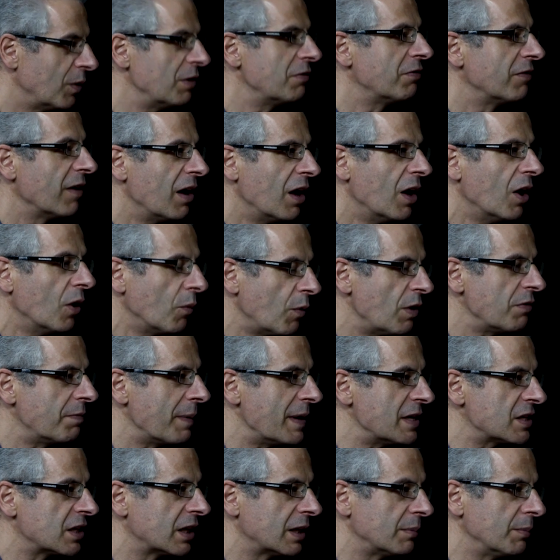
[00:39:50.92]
We've
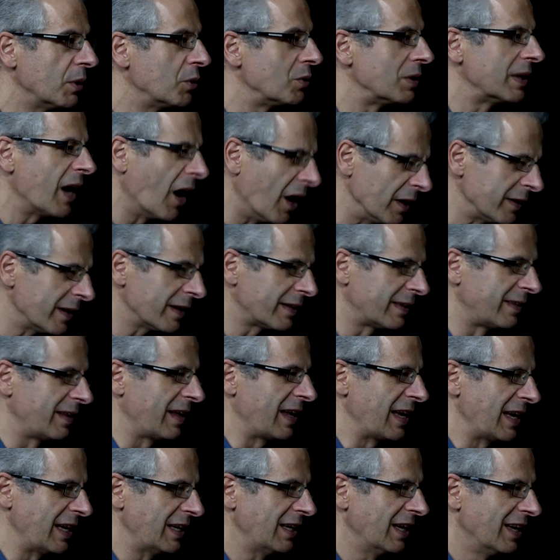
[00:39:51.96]
been to the moon. The other
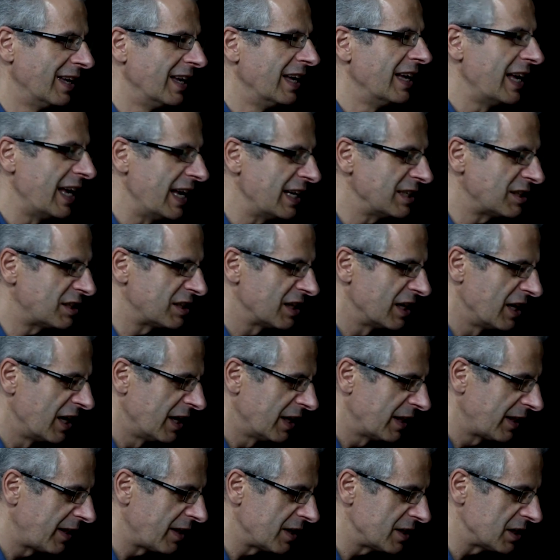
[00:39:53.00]
thing is
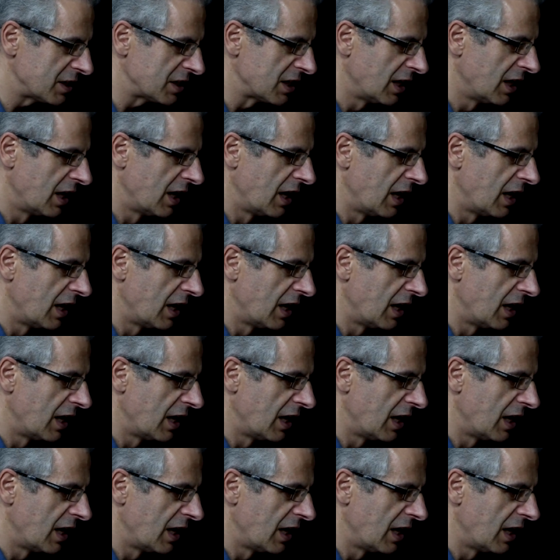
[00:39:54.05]
that